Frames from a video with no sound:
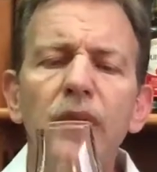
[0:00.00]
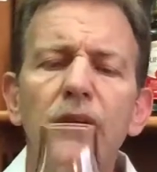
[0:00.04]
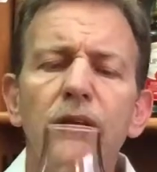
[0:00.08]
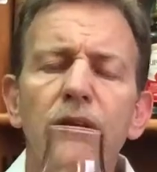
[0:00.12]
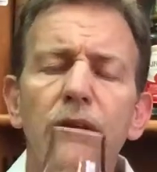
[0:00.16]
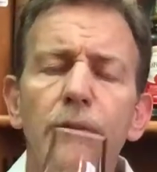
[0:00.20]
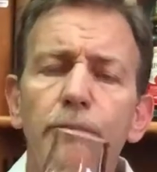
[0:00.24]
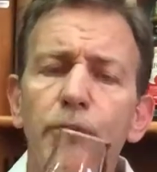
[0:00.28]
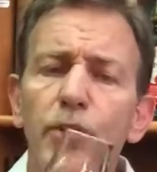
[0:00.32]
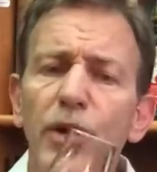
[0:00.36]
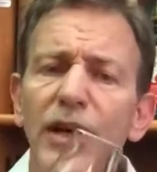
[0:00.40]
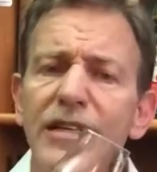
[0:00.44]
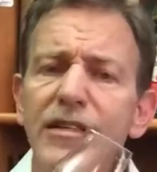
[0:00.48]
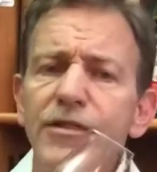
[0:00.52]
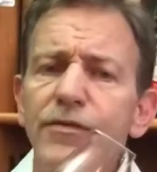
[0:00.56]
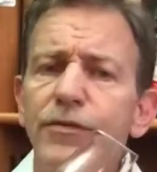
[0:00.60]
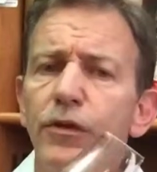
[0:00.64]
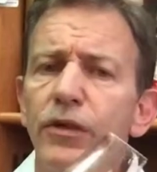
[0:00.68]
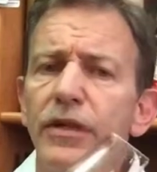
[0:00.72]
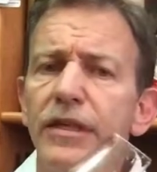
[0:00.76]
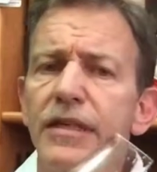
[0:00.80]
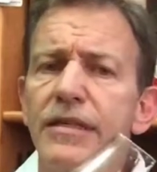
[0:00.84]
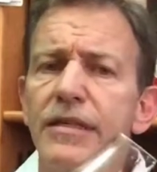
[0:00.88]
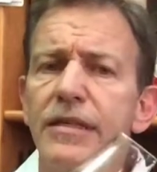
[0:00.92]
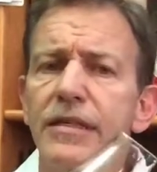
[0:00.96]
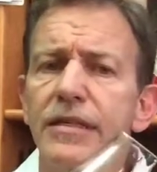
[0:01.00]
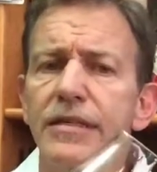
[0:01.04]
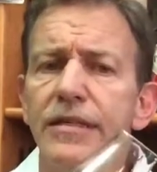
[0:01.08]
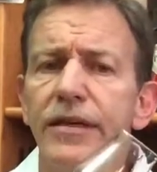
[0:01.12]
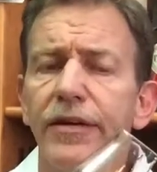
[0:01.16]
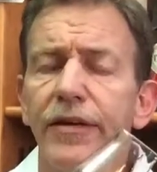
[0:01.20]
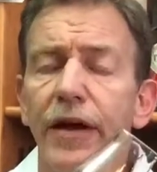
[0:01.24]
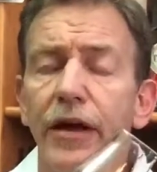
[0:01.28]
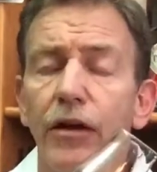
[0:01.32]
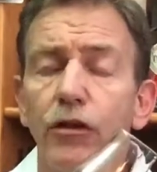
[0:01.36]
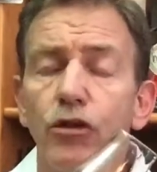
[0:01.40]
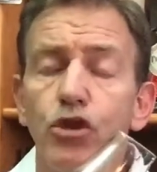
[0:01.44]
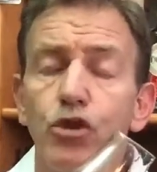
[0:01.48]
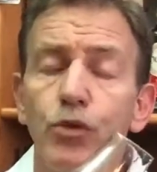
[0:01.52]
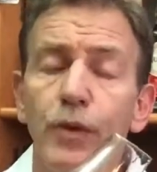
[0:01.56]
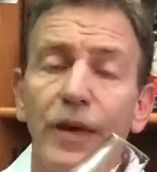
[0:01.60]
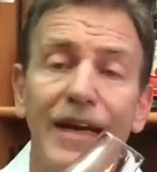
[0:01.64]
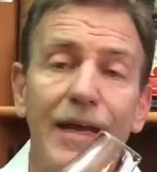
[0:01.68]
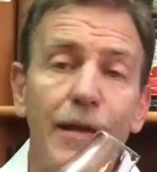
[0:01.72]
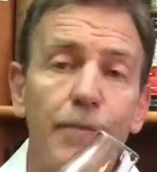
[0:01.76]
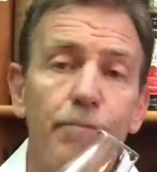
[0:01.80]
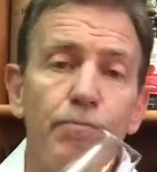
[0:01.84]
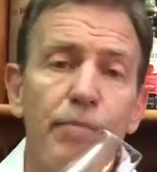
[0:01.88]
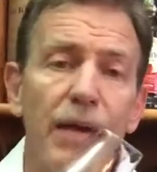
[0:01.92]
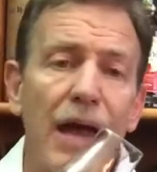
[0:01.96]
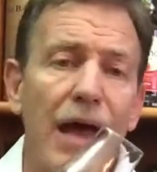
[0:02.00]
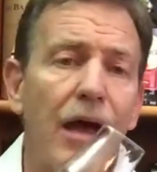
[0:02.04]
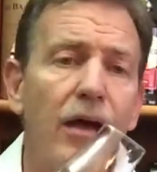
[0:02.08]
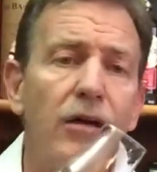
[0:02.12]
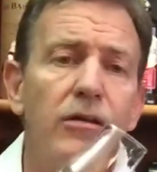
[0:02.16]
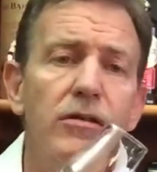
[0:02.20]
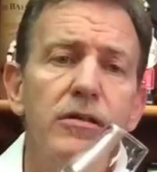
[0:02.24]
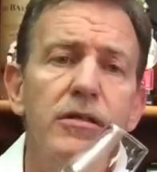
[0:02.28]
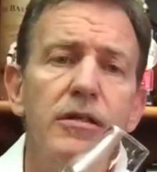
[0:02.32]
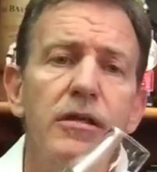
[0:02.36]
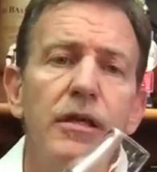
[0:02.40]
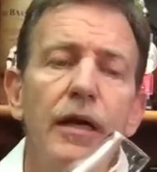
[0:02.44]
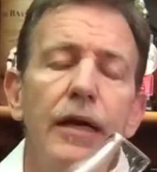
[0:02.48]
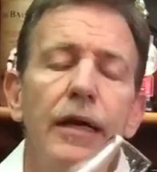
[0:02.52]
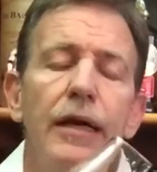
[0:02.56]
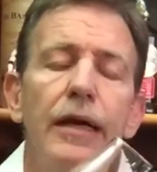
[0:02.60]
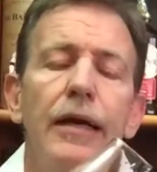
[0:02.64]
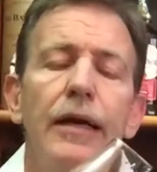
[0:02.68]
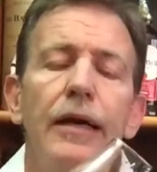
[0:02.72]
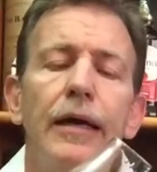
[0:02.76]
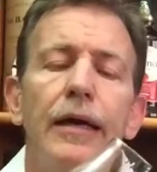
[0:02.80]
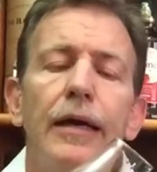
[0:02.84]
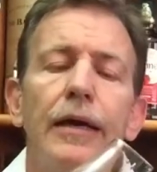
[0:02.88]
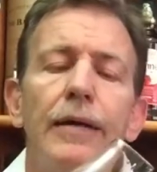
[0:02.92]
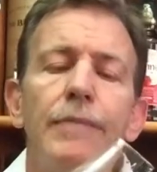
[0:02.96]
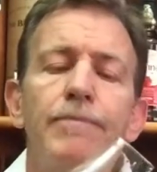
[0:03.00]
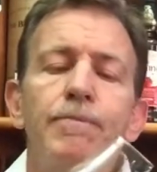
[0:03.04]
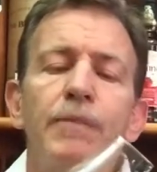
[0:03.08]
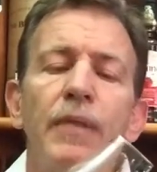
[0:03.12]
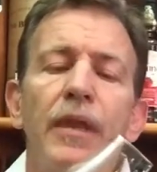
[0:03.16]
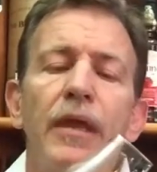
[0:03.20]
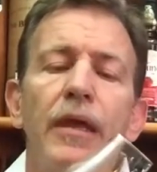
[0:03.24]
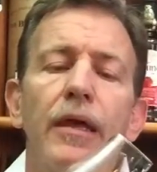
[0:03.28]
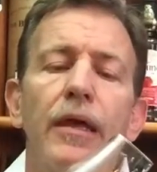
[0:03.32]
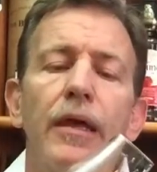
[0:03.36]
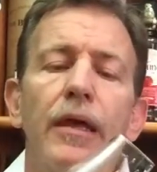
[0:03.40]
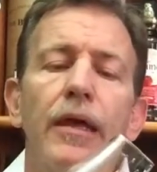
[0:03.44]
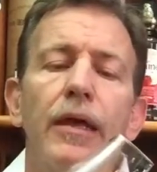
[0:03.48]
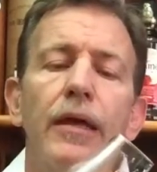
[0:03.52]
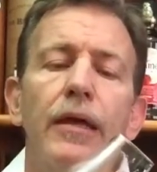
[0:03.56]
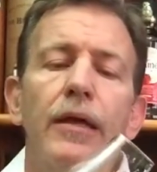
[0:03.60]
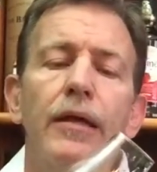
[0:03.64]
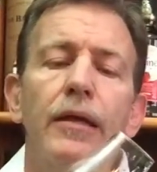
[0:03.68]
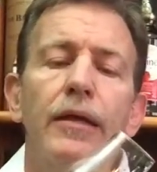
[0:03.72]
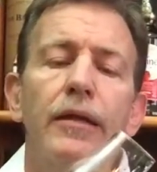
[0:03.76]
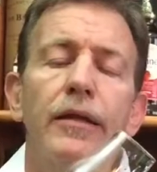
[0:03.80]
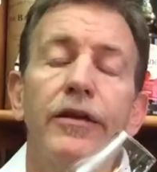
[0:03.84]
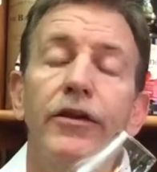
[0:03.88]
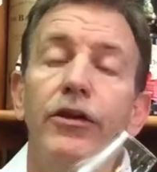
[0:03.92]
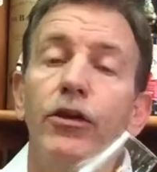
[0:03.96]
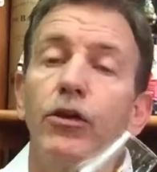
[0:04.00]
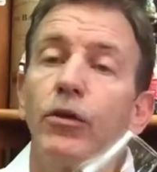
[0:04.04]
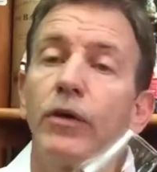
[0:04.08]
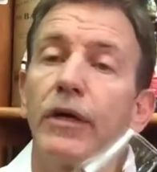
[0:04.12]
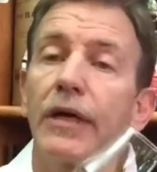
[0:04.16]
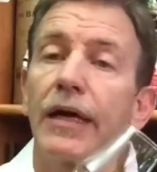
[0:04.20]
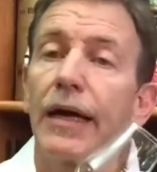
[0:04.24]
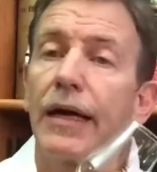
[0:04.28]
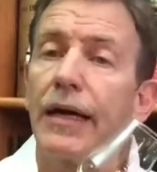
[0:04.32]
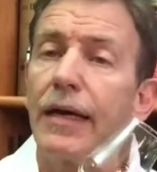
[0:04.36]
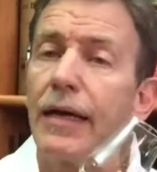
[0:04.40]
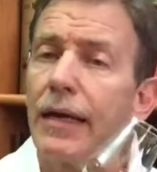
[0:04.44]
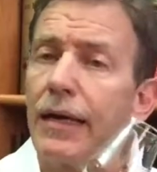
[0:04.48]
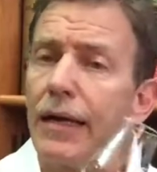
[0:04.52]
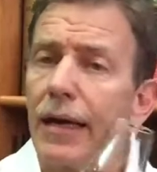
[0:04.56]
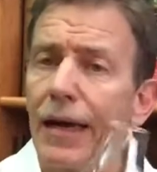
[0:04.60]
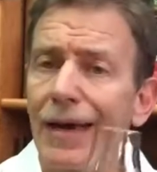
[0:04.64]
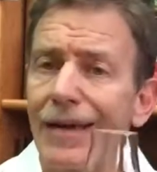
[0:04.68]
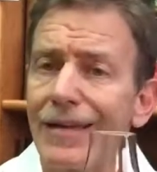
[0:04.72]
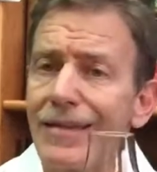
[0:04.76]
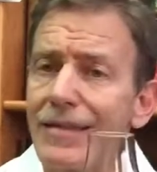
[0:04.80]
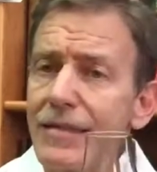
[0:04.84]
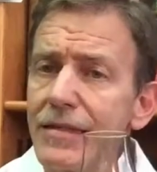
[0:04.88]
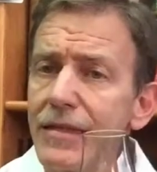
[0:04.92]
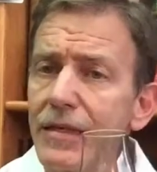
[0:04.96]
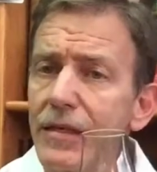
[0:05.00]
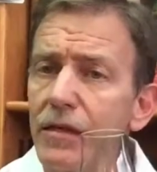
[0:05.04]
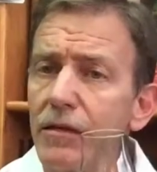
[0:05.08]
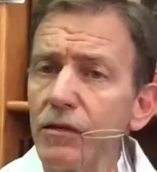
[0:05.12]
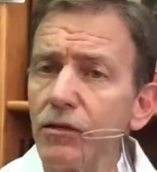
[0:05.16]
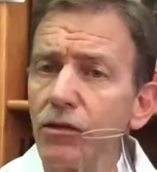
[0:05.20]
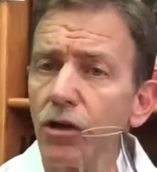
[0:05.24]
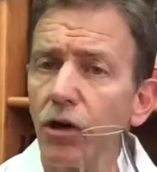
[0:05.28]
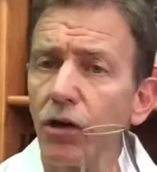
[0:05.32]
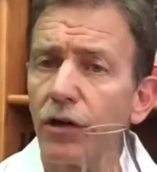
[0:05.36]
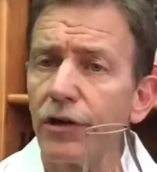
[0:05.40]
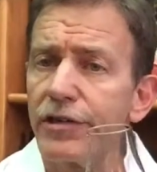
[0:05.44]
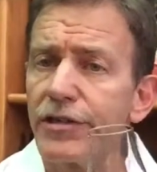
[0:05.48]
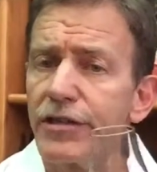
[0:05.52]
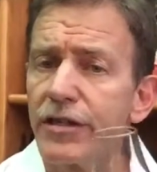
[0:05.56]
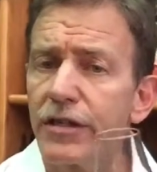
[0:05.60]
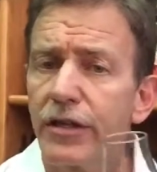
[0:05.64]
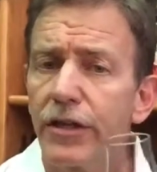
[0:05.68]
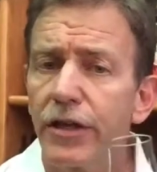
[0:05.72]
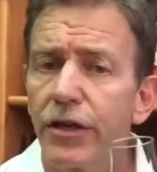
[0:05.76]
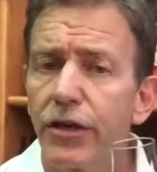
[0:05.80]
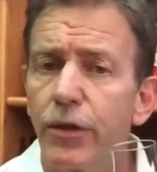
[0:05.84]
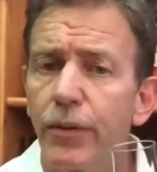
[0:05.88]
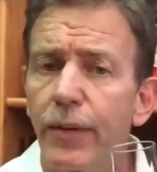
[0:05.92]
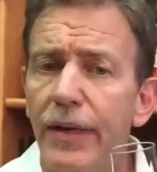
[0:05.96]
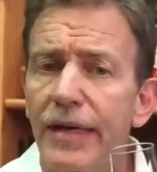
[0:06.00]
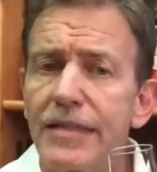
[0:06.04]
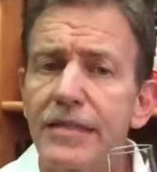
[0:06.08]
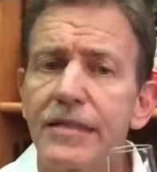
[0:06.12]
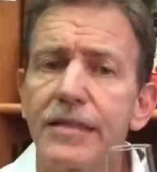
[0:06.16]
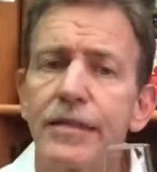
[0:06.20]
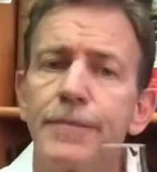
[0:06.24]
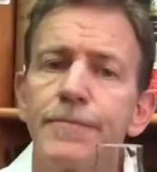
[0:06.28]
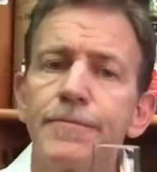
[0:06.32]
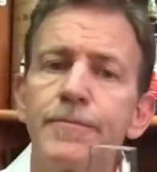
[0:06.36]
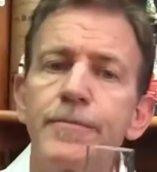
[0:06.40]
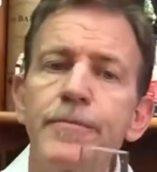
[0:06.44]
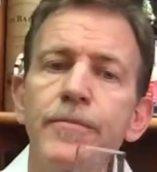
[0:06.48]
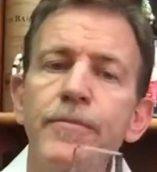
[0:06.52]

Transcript: The price for this is around £20 in the UK, $18 in the US,